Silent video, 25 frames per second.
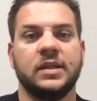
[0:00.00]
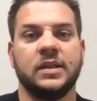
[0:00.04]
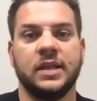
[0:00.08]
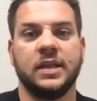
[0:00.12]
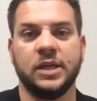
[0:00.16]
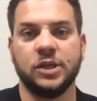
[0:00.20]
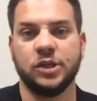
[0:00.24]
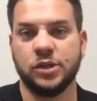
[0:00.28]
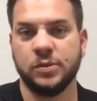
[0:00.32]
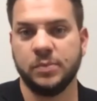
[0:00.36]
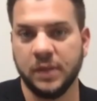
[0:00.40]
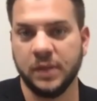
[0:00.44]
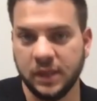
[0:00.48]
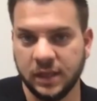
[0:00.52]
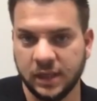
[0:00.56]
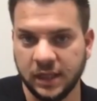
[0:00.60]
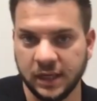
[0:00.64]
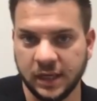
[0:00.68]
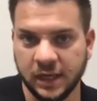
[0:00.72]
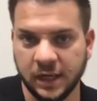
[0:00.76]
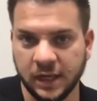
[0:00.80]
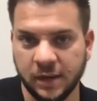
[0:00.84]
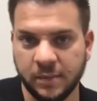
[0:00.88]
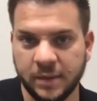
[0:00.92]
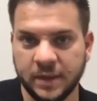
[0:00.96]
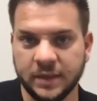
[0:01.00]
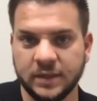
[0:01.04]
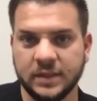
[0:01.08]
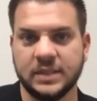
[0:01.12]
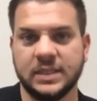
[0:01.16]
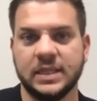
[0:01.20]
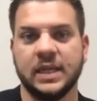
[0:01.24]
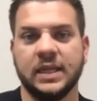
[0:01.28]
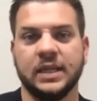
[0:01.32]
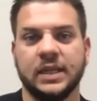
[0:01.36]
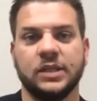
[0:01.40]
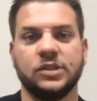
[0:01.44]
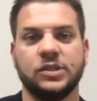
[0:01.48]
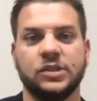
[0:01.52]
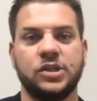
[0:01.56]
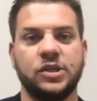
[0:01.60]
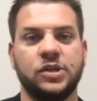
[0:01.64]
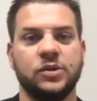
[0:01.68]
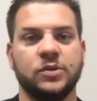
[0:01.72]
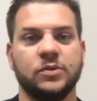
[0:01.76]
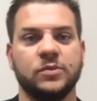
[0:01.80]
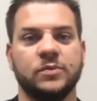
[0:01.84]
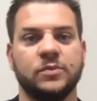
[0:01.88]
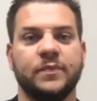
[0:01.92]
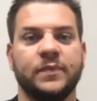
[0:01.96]
They should be thinking about selling
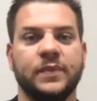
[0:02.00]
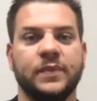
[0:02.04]
too.